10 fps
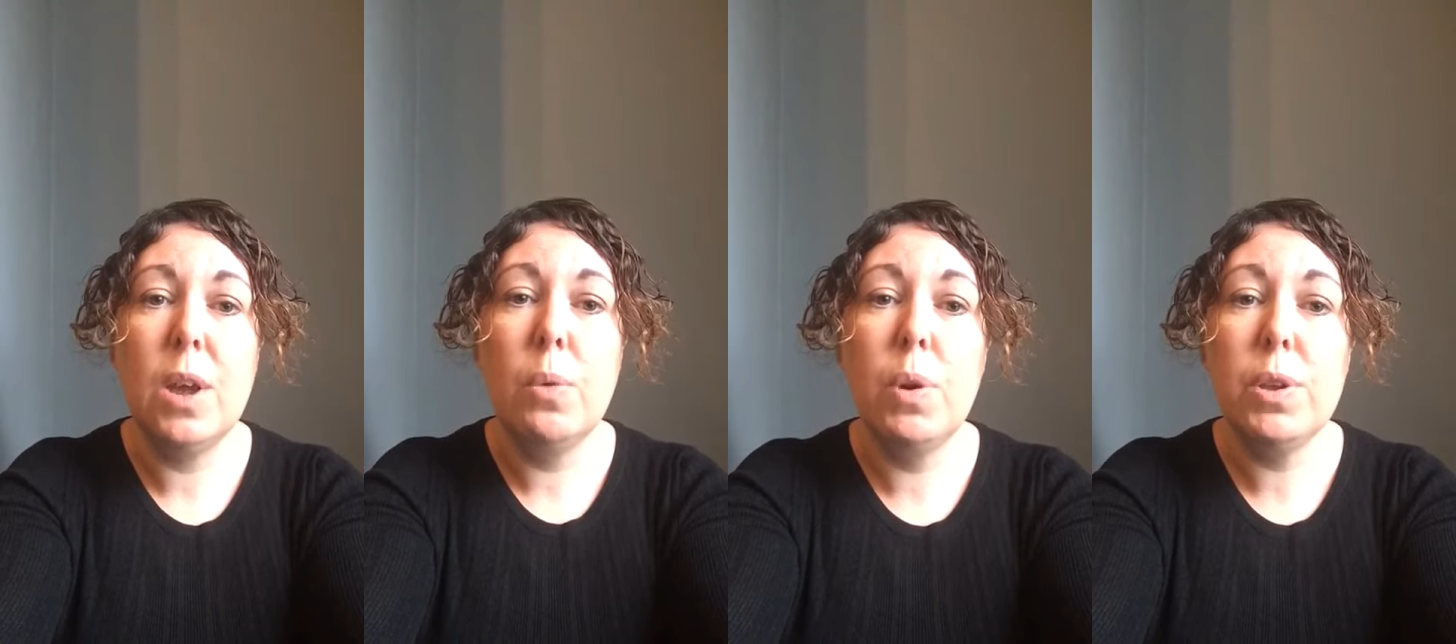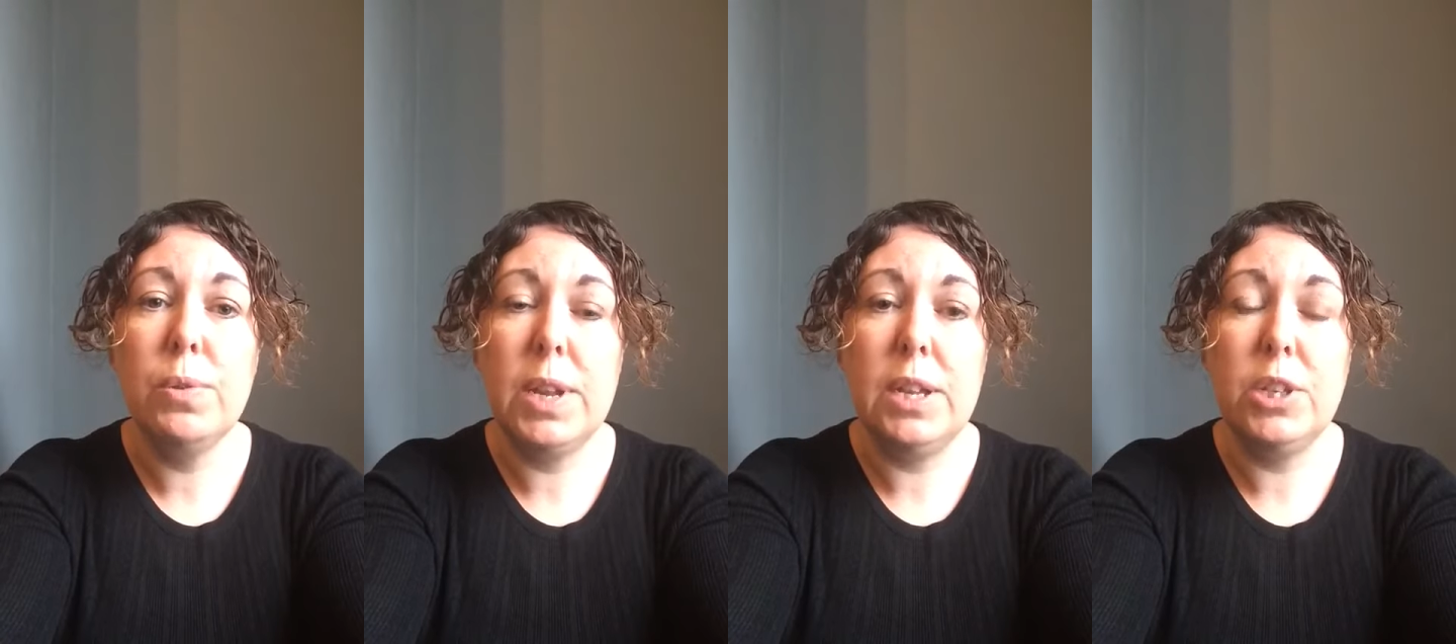what you
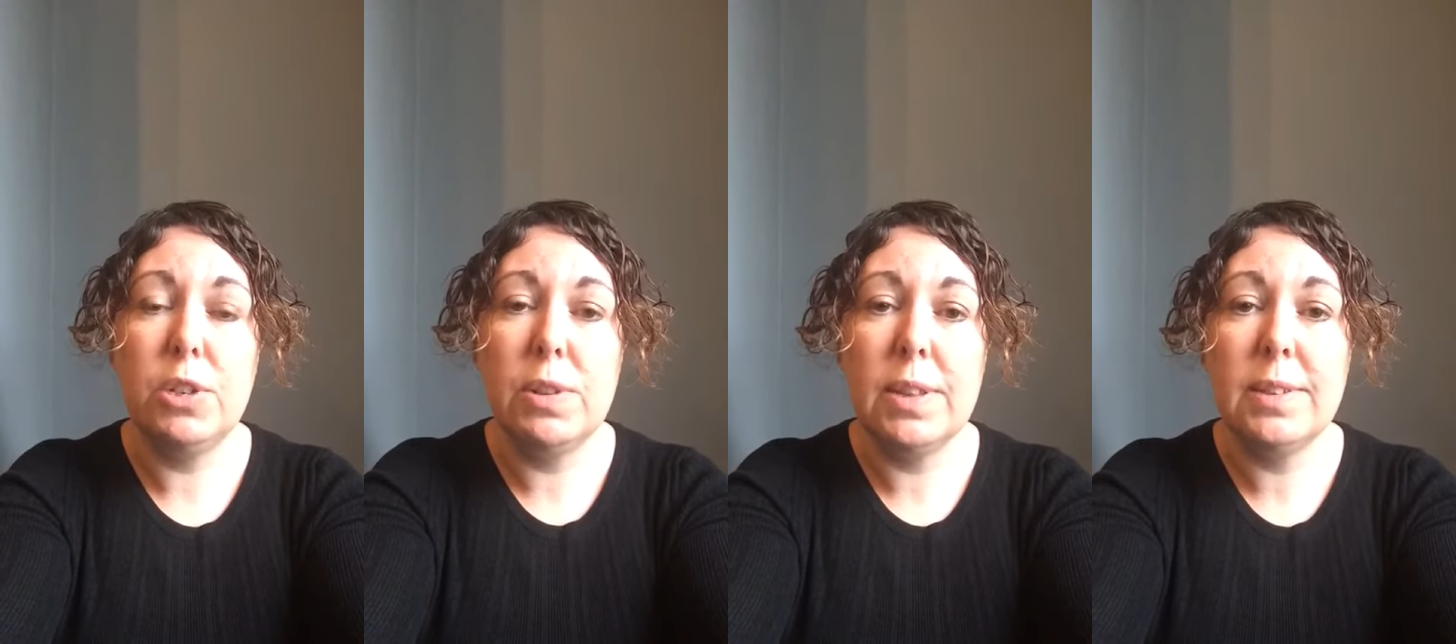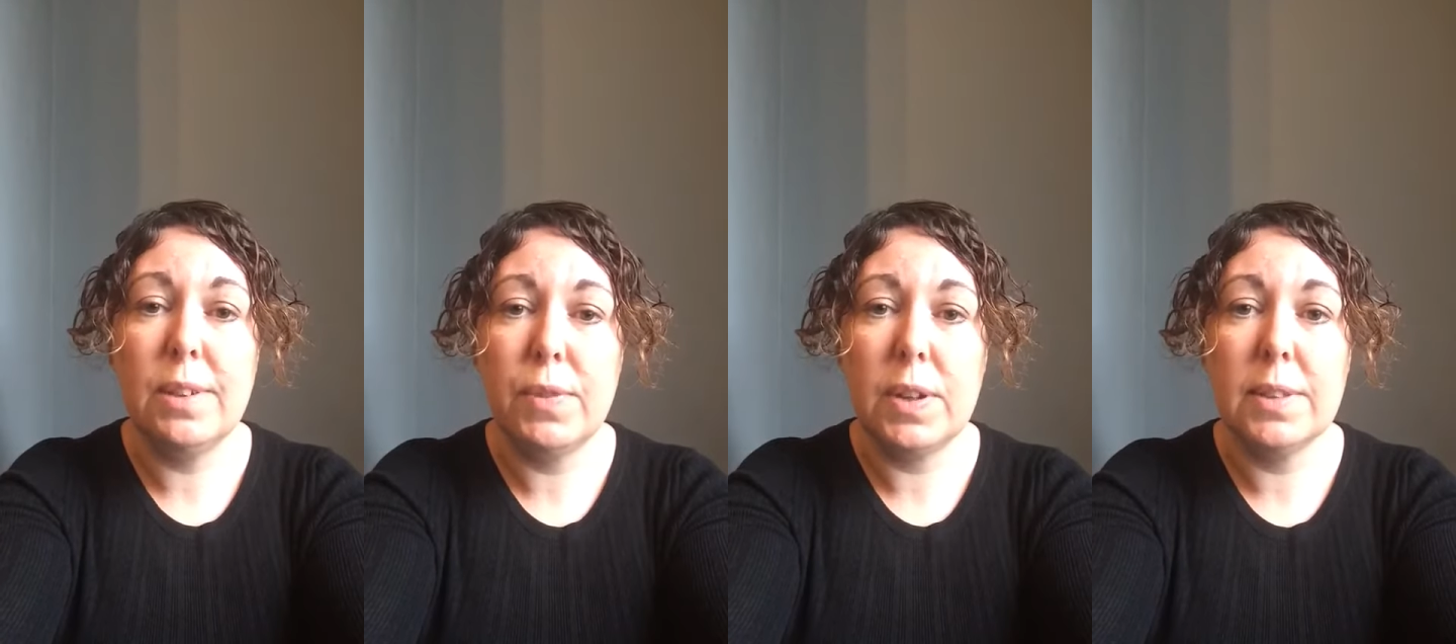need during this
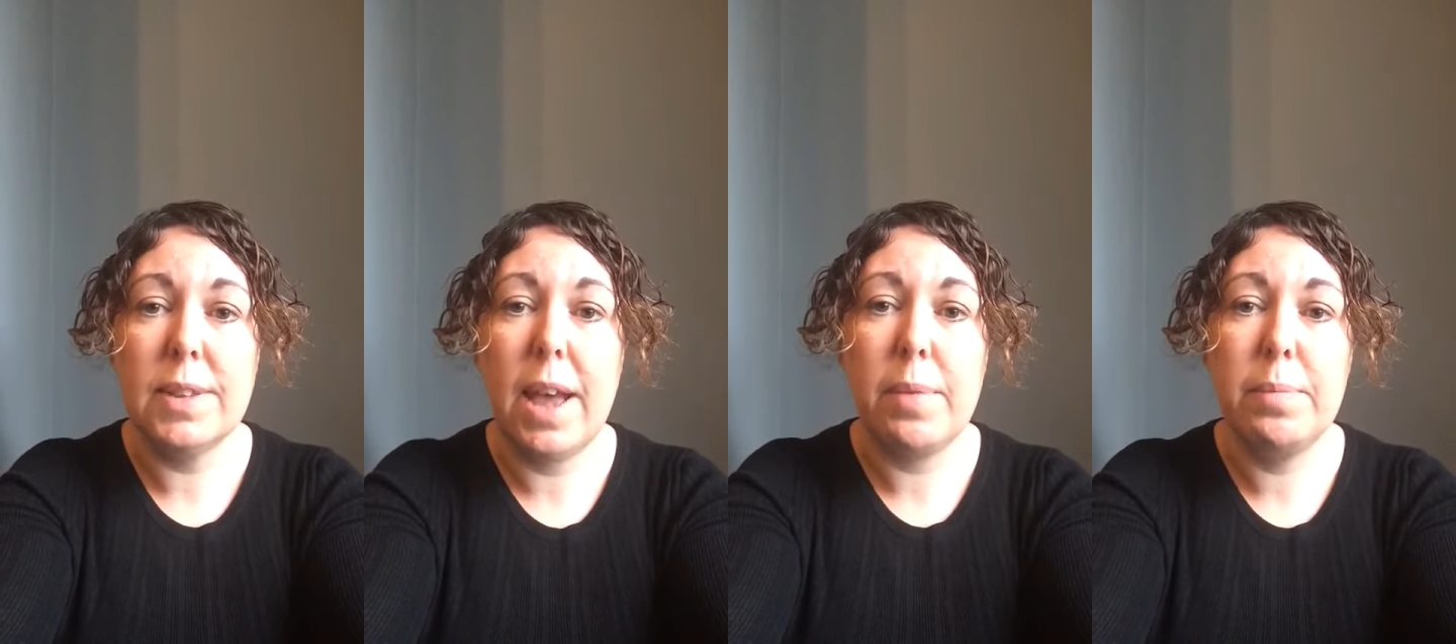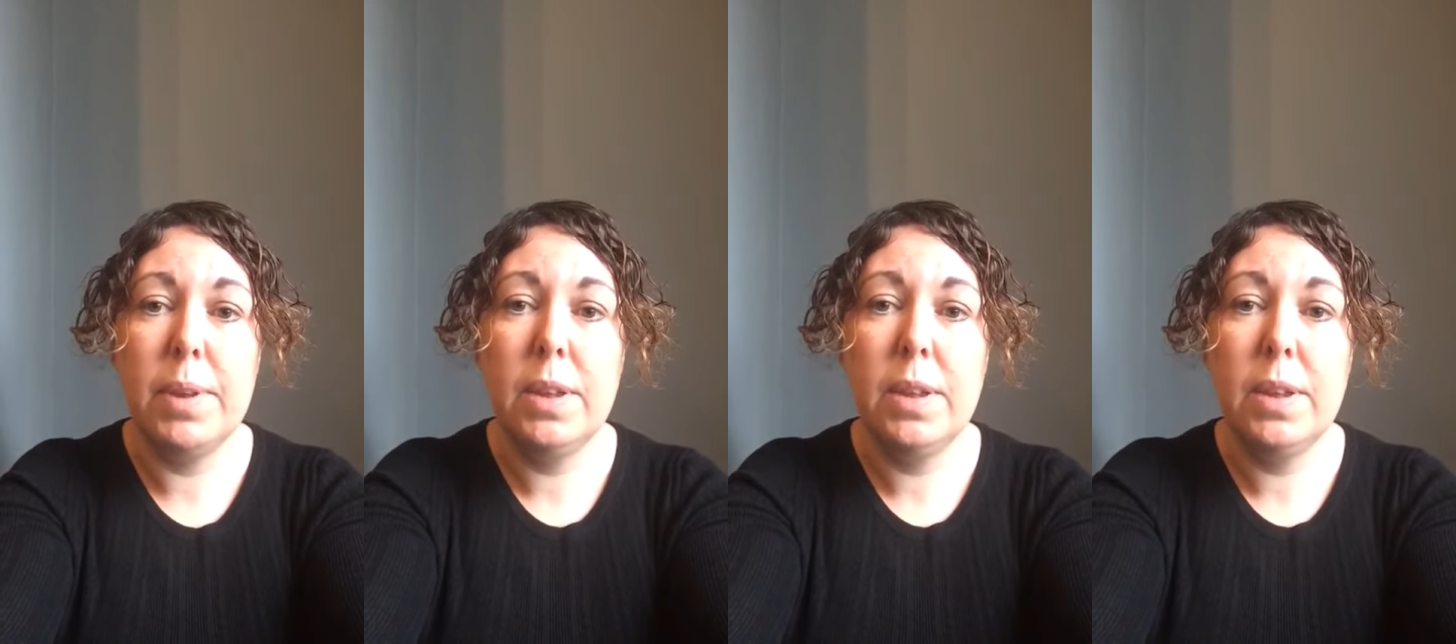difficult time.